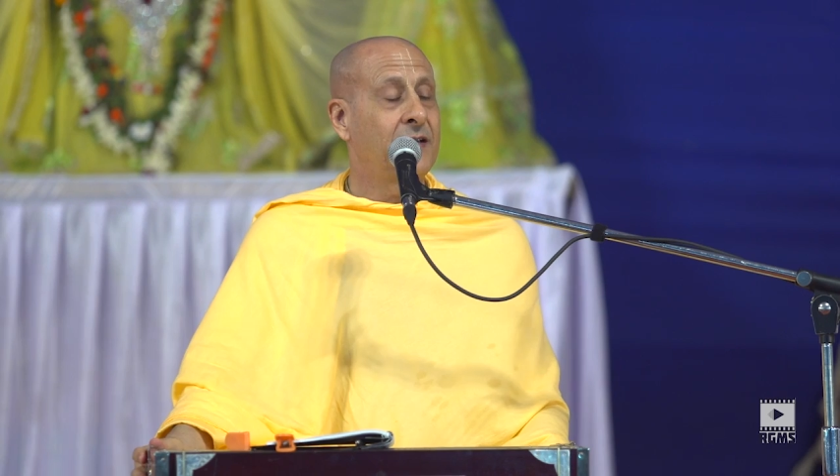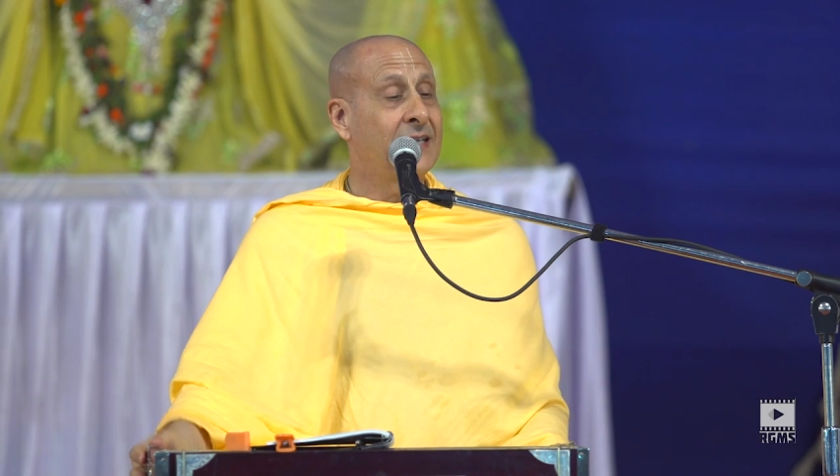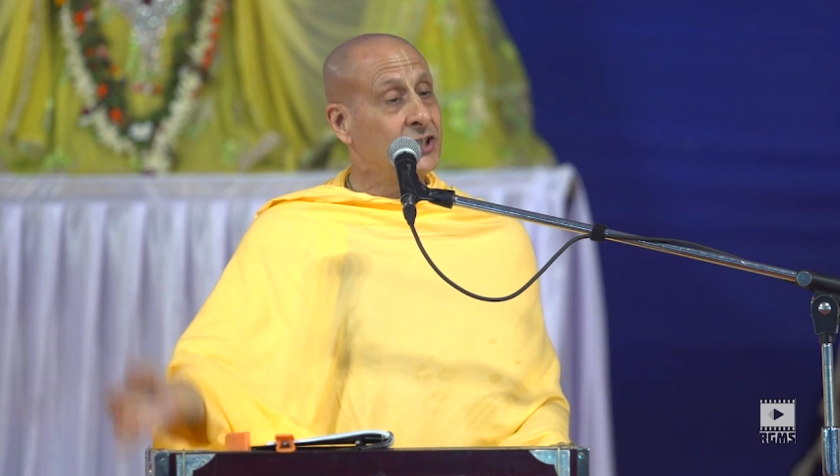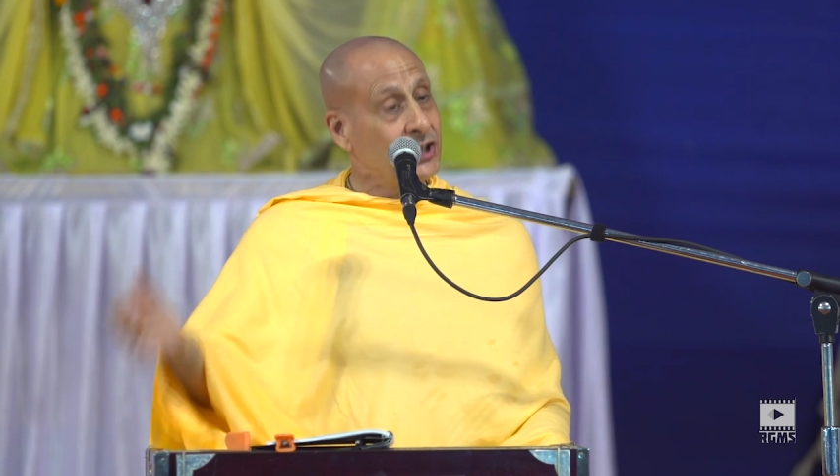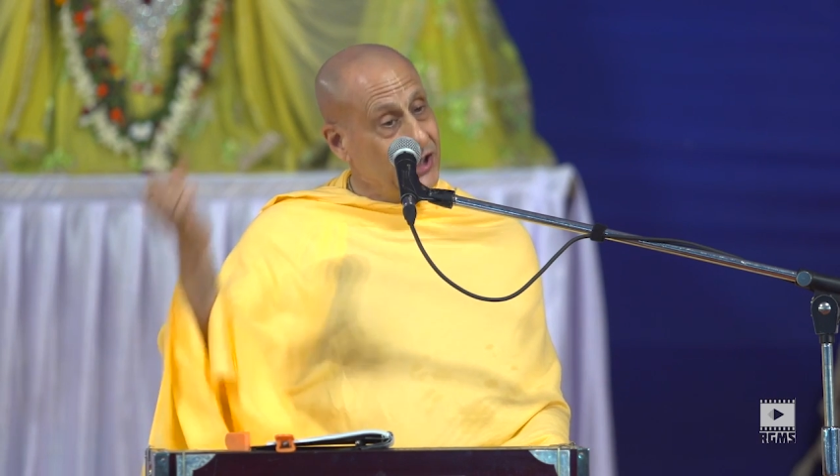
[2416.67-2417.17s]

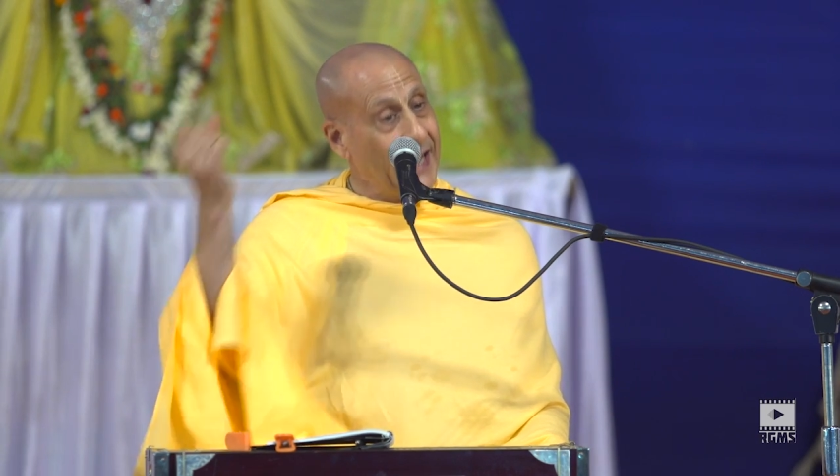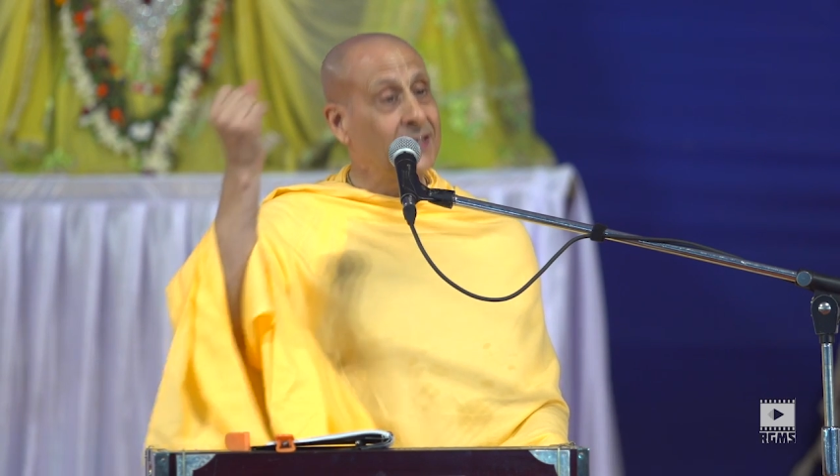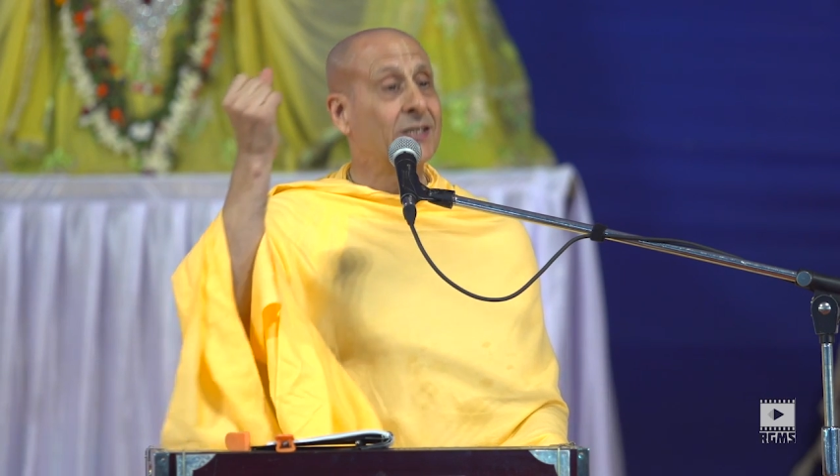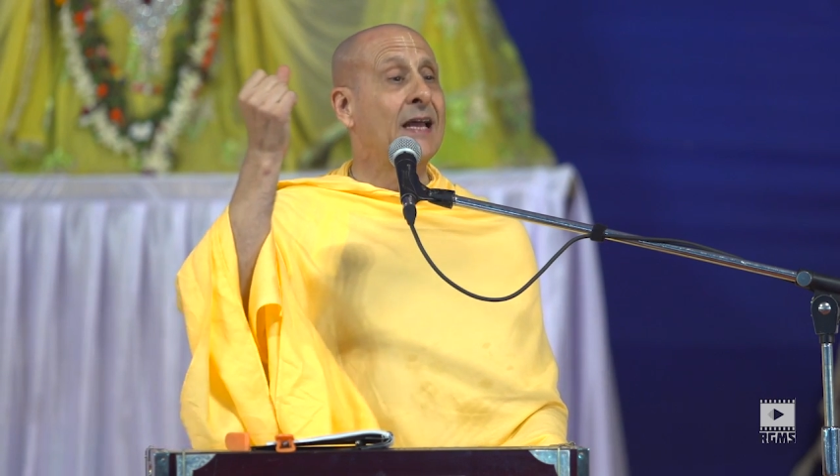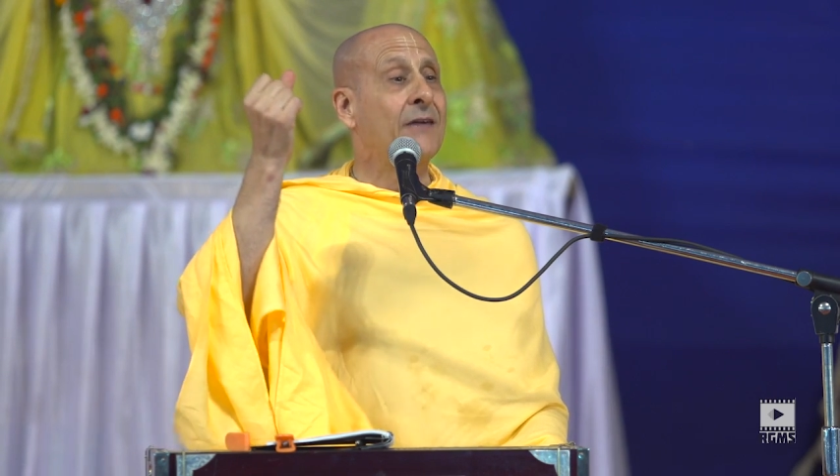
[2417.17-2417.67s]
and
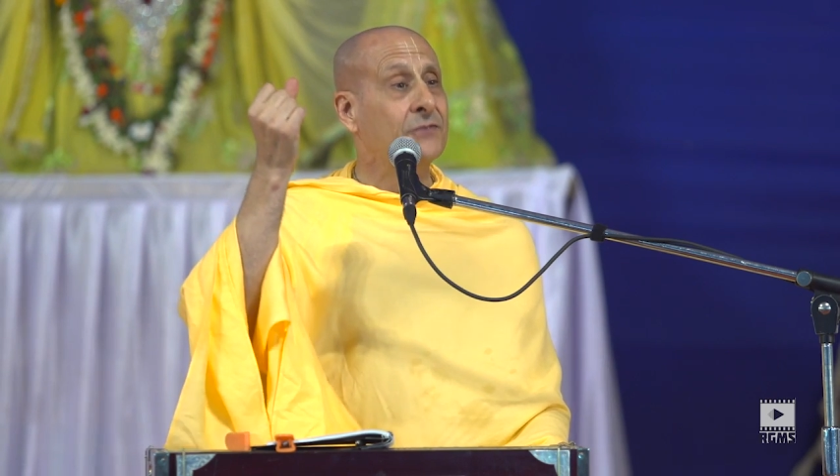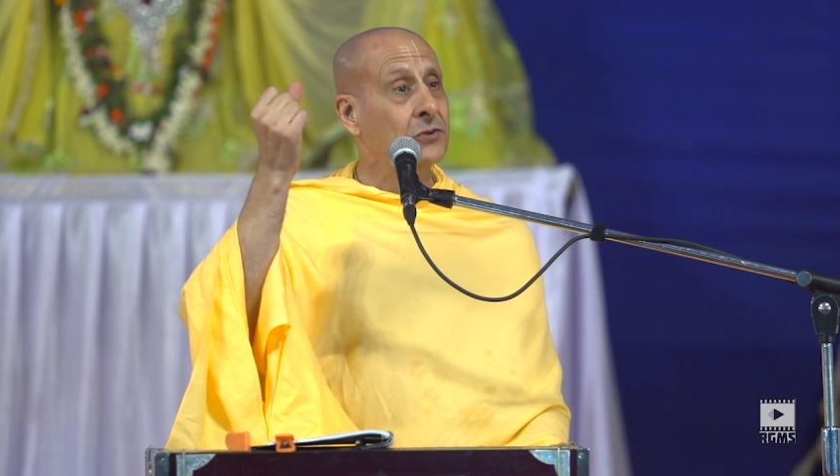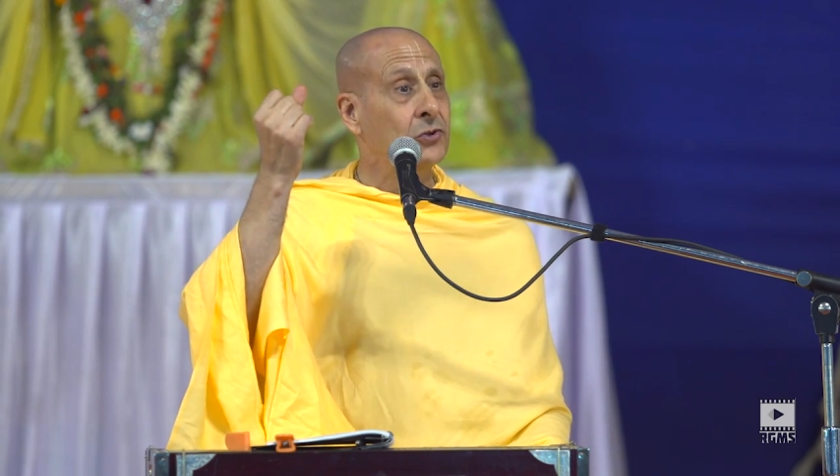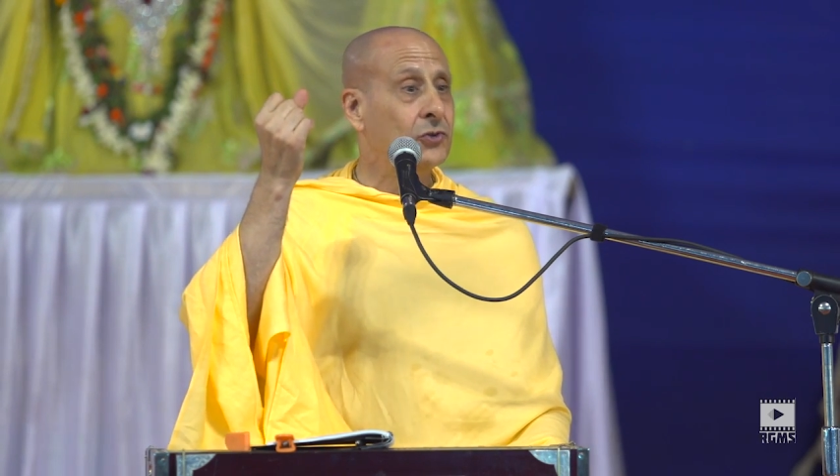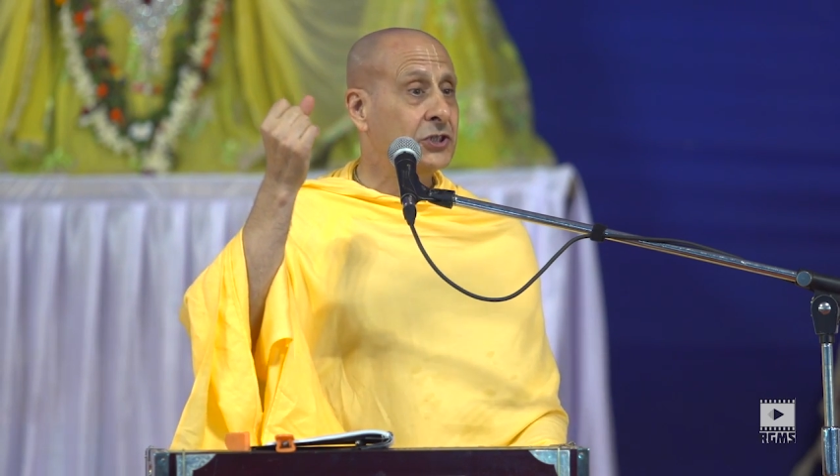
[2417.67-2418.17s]
chased
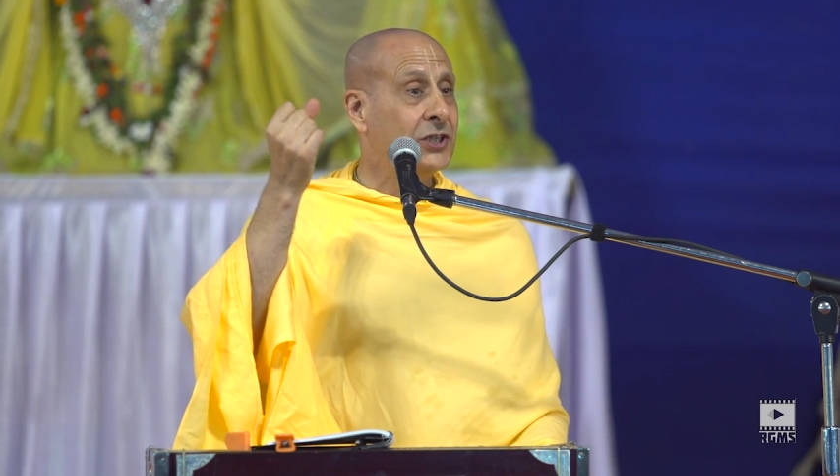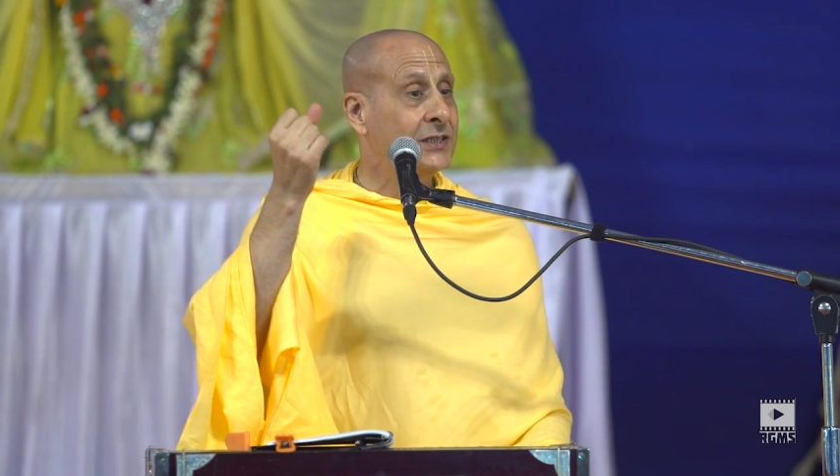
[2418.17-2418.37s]
after Lord